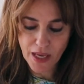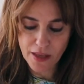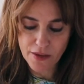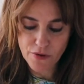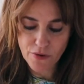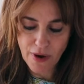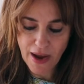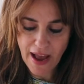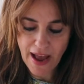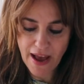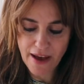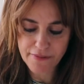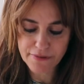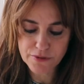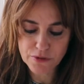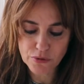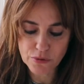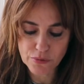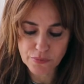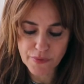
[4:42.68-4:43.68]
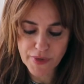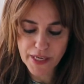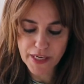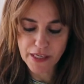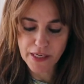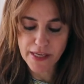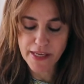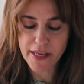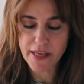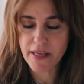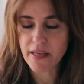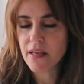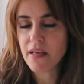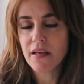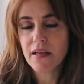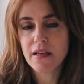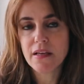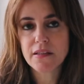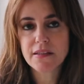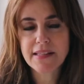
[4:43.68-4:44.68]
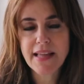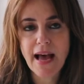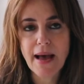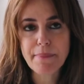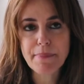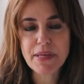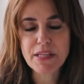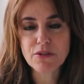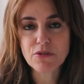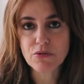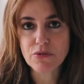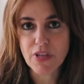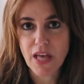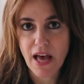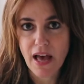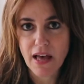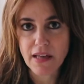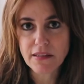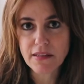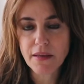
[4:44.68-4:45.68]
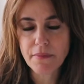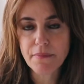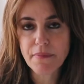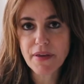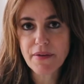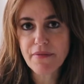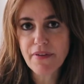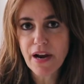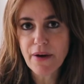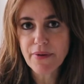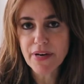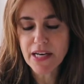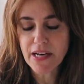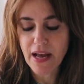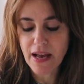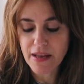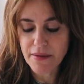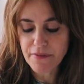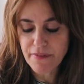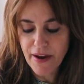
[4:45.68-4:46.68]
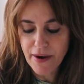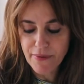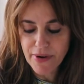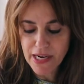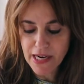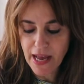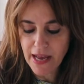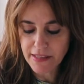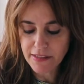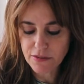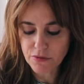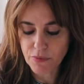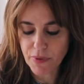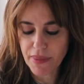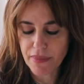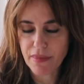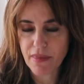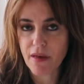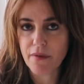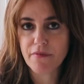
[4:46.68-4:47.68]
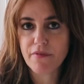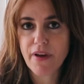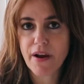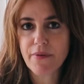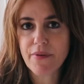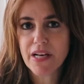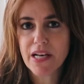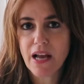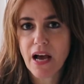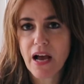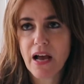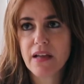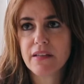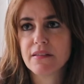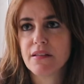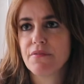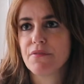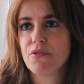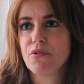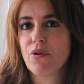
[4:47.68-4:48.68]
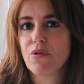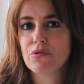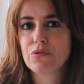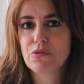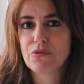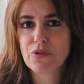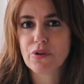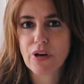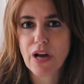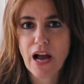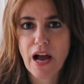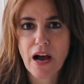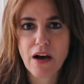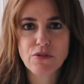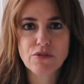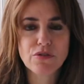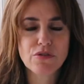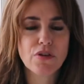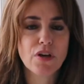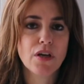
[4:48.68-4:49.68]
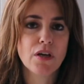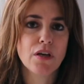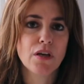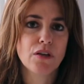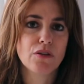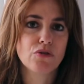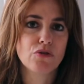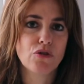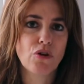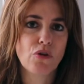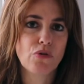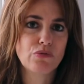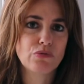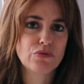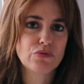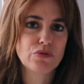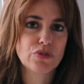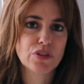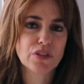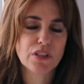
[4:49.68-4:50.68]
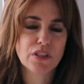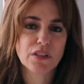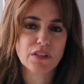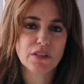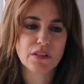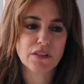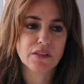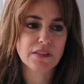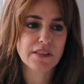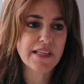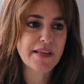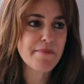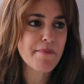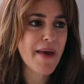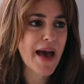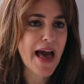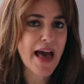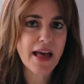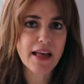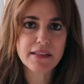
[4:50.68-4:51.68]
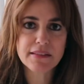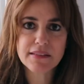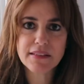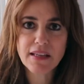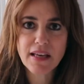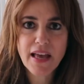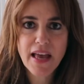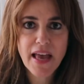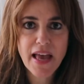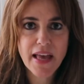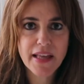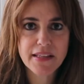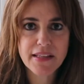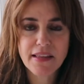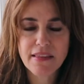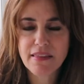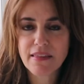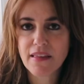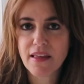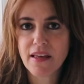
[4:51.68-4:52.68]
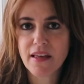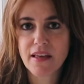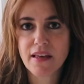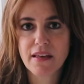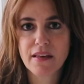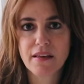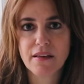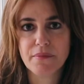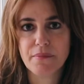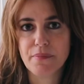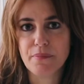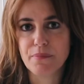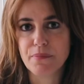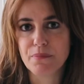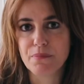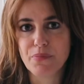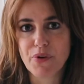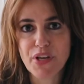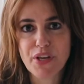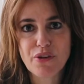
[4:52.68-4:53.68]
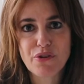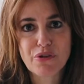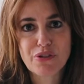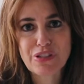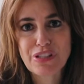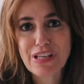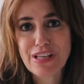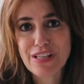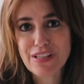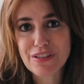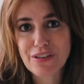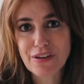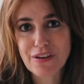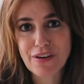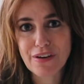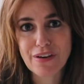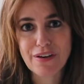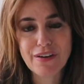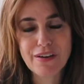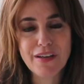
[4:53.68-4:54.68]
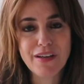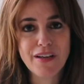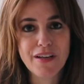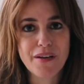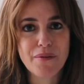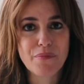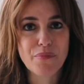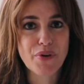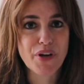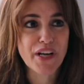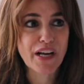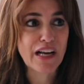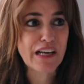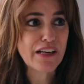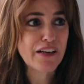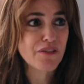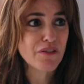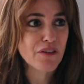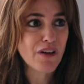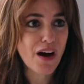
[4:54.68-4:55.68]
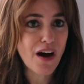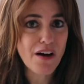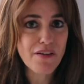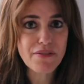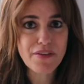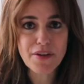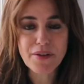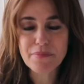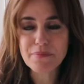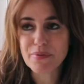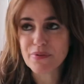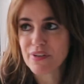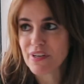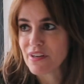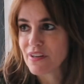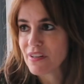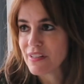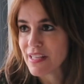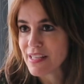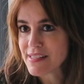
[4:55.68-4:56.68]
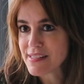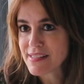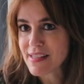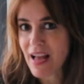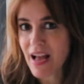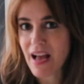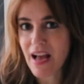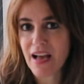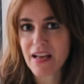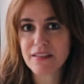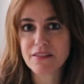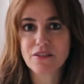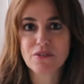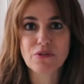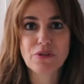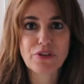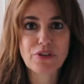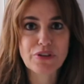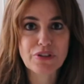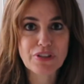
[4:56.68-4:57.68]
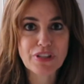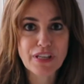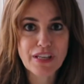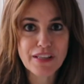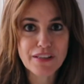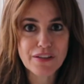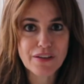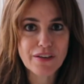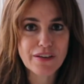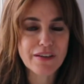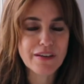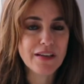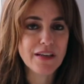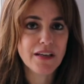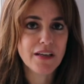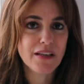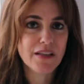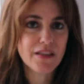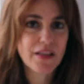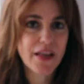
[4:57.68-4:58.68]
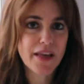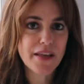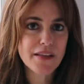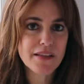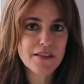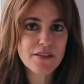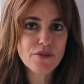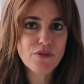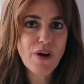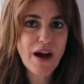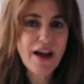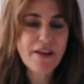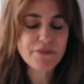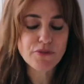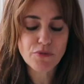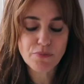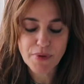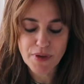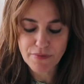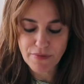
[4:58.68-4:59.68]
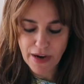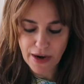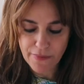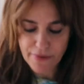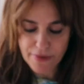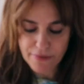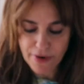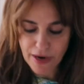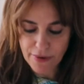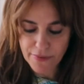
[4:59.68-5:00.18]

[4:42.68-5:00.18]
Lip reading: you have to really tap into that and be very light with them, very light. If you go to their house, don't demand anything. Bring your dinner, bring a little oven, put it on a side, cook your dinner. You have to be very